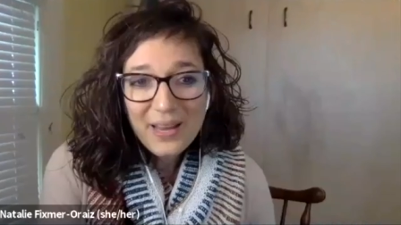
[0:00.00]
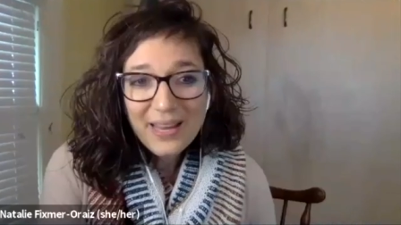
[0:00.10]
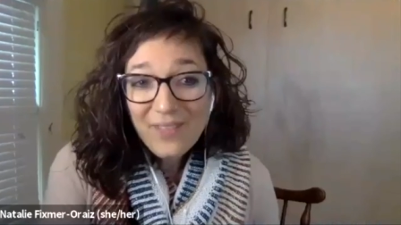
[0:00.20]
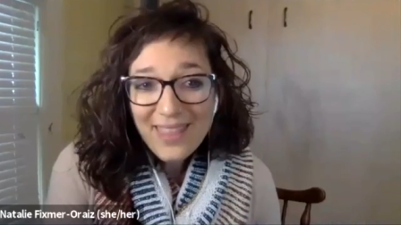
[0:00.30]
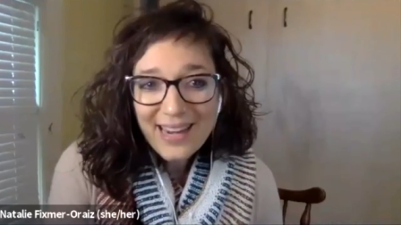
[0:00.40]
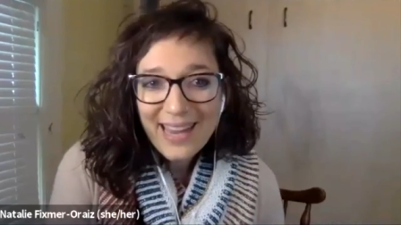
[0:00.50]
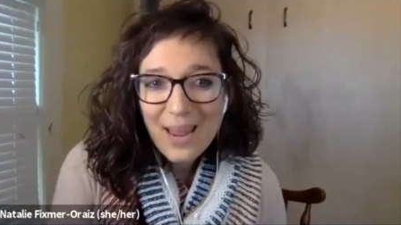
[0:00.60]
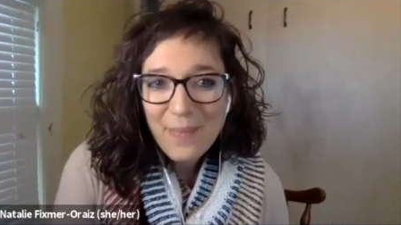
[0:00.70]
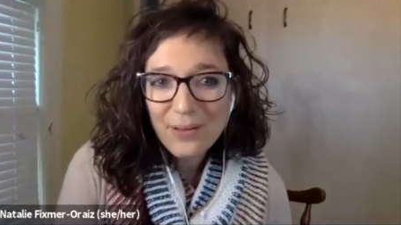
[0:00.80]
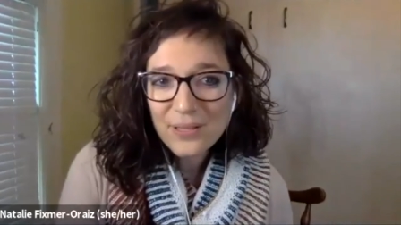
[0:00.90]
We, given that it
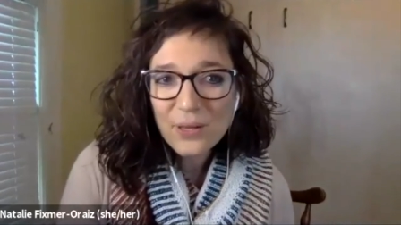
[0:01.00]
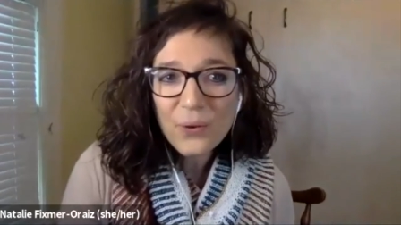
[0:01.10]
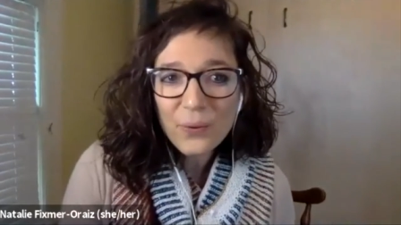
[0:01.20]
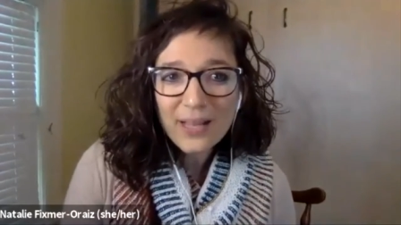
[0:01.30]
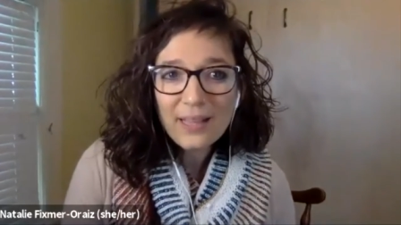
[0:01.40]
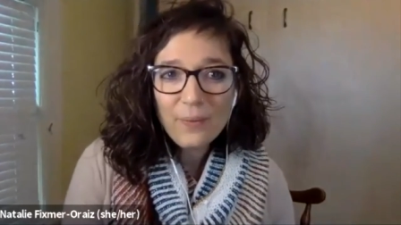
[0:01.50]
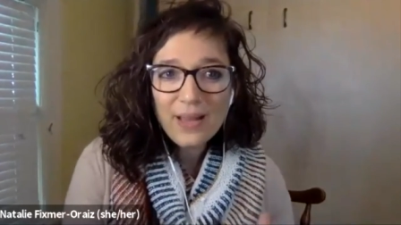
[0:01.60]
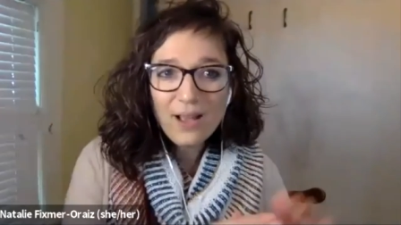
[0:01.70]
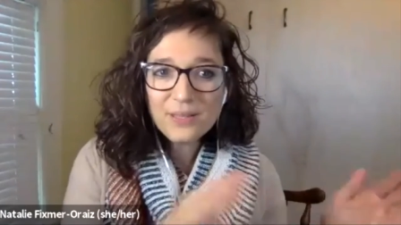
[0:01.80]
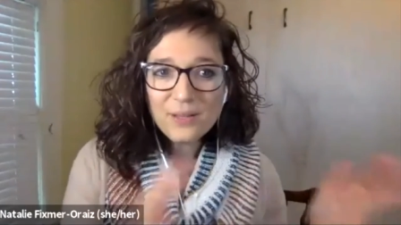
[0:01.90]
came out so quickly,
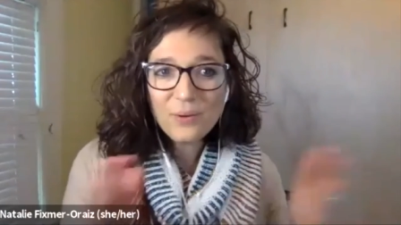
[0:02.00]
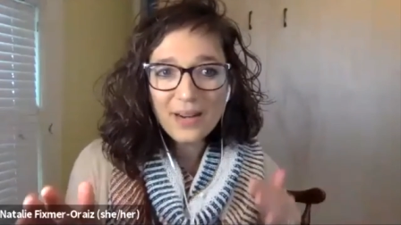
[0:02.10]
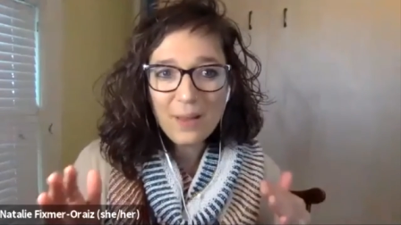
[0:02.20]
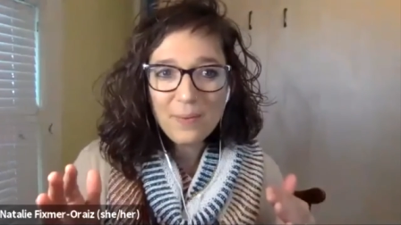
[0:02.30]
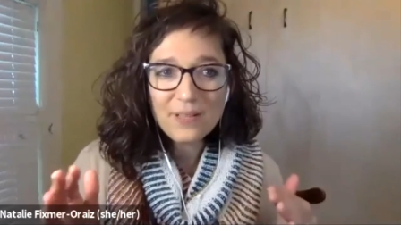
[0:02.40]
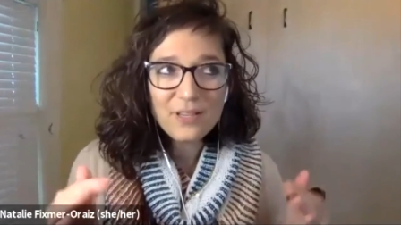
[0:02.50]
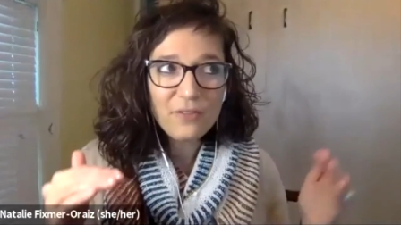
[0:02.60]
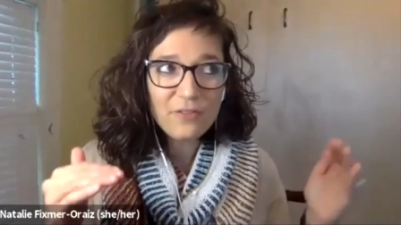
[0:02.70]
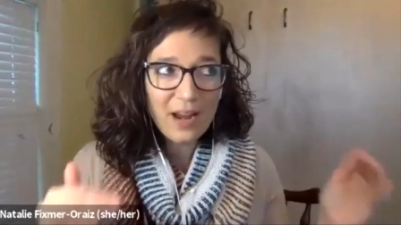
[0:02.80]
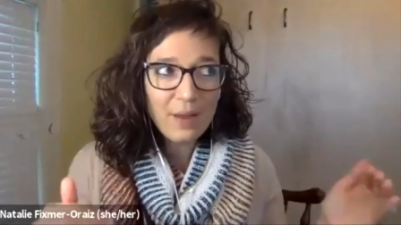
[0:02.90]
we also were able
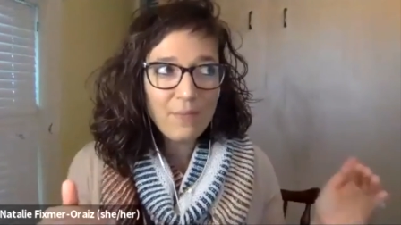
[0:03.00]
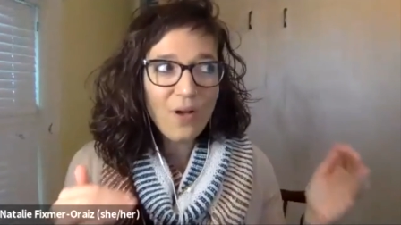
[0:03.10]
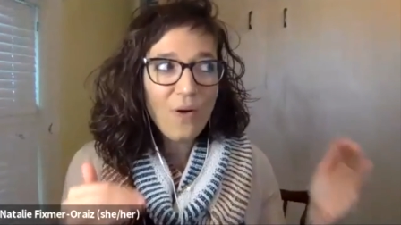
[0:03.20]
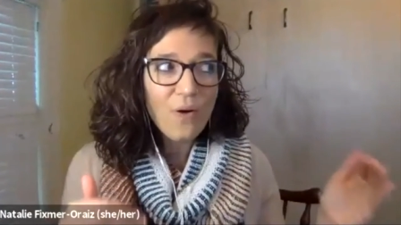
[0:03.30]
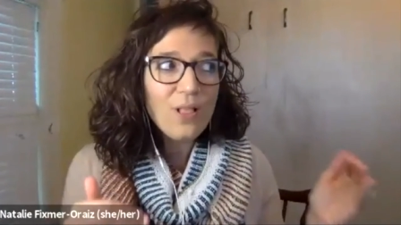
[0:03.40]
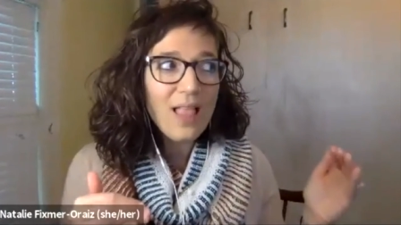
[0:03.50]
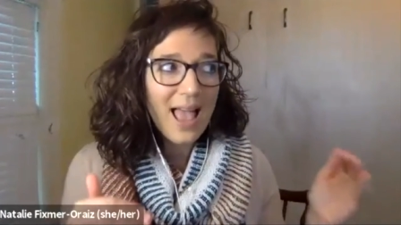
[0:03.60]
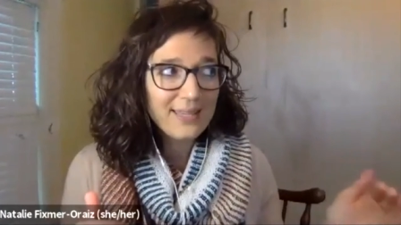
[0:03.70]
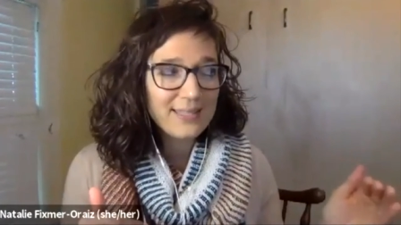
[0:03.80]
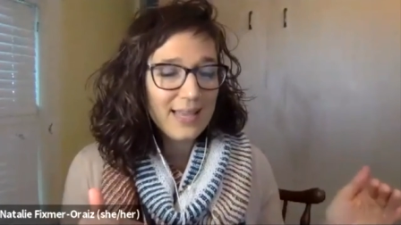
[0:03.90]
to frame the
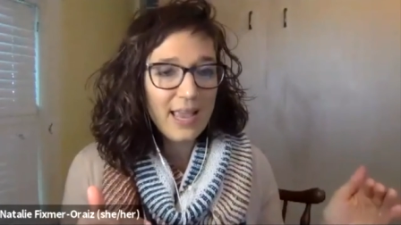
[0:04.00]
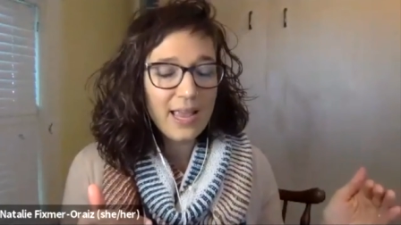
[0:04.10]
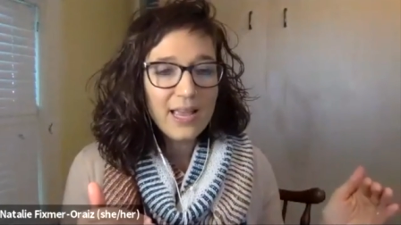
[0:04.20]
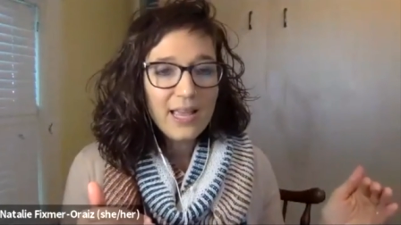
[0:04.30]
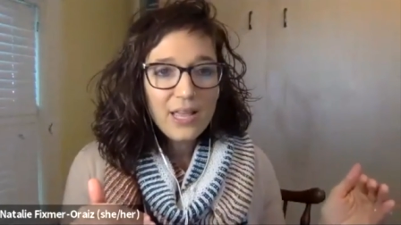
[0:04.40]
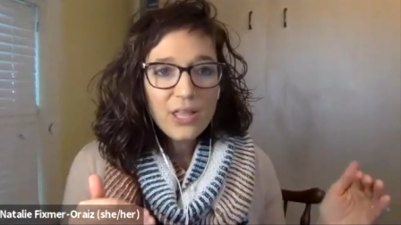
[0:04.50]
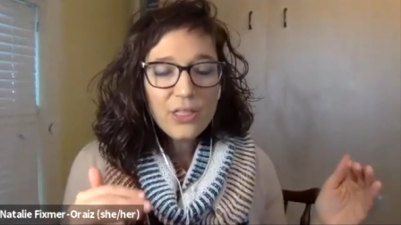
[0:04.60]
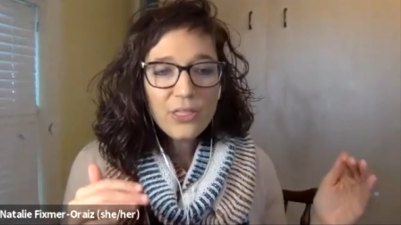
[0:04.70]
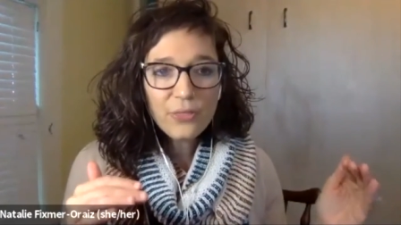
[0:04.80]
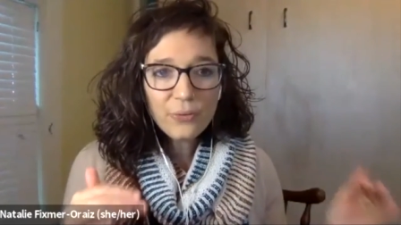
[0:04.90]
whole essay
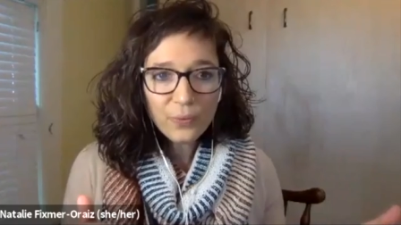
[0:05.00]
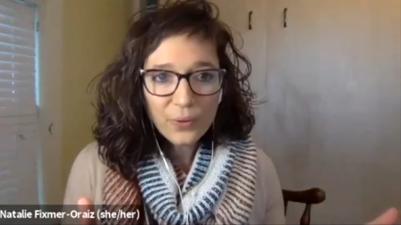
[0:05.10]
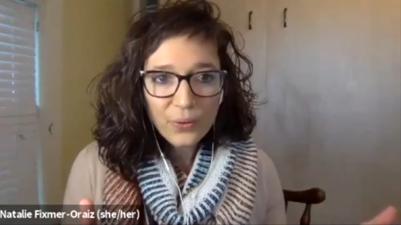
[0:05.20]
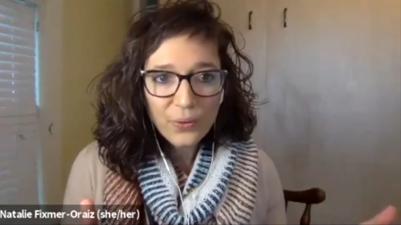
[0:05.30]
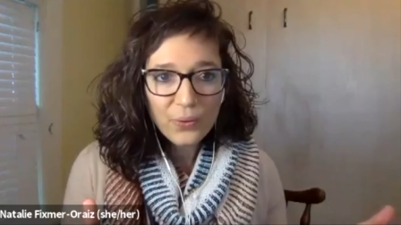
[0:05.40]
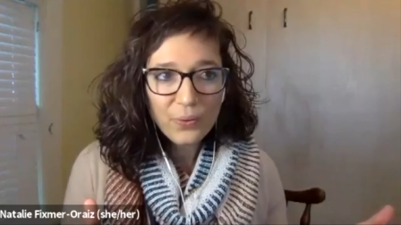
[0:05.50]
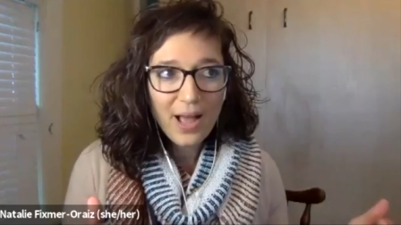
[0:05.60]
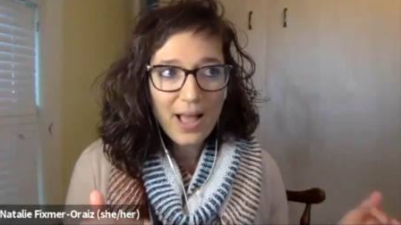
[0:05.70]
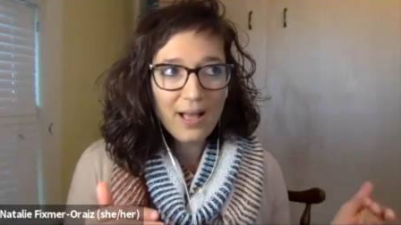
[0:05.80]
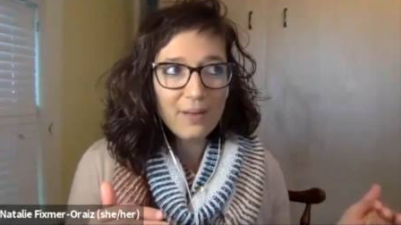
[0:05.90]

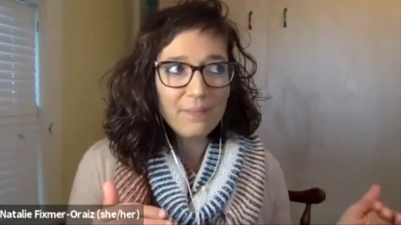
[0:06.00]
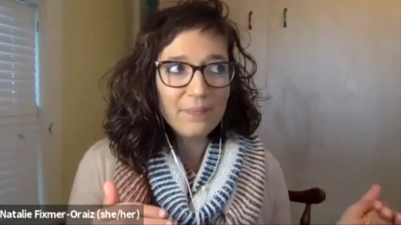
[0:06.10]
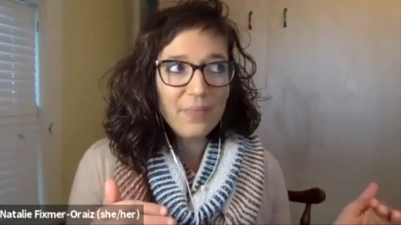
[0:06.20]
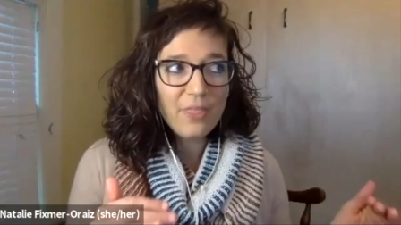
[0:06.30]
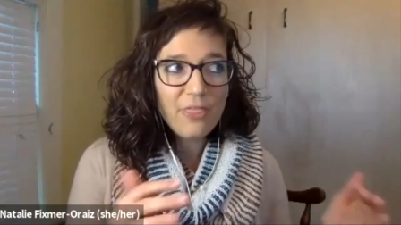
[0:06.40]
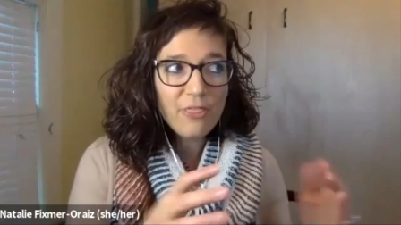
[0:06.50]
through um,